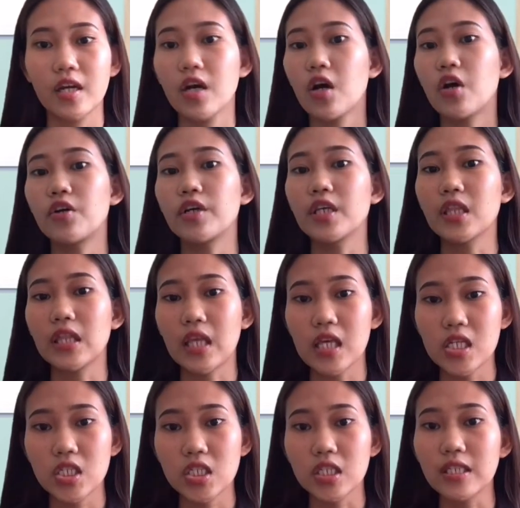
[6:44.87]

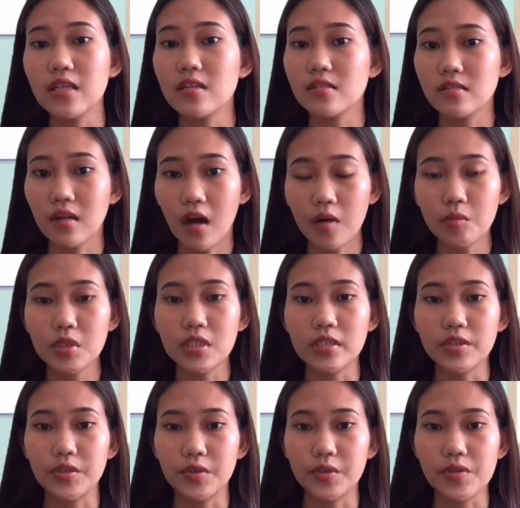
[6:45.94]
Orientation is commonly
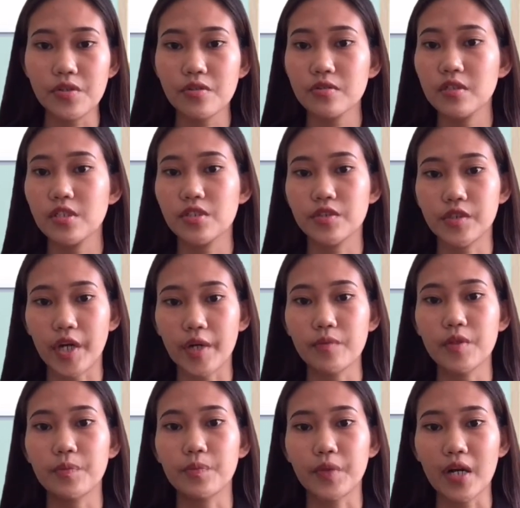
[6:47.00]
used to describe the
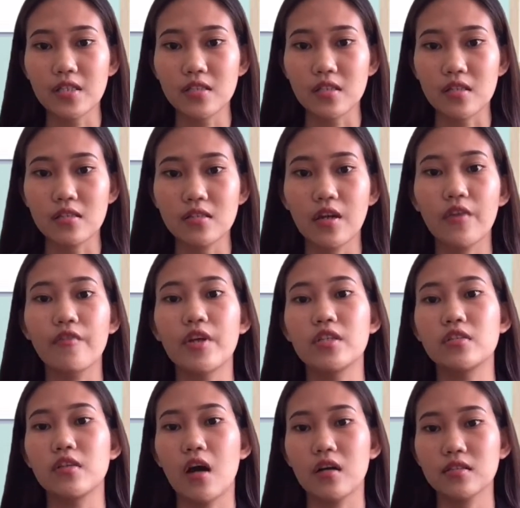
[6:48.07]
process of
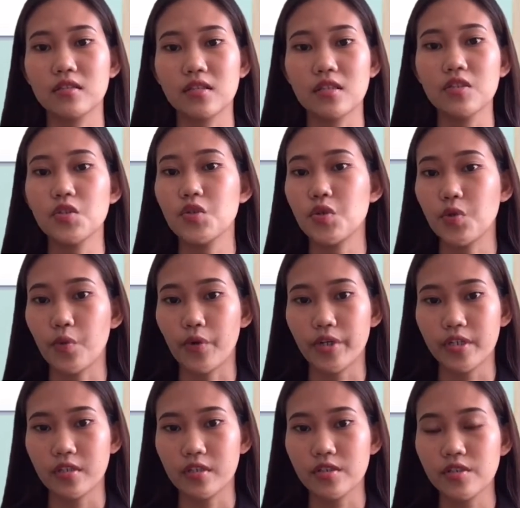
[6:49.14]
inducting new
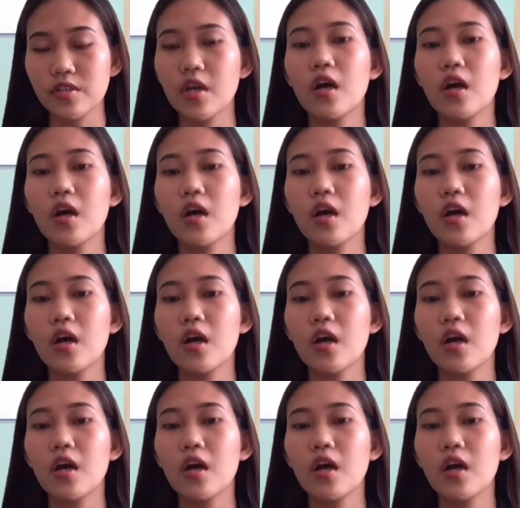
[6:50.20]
workers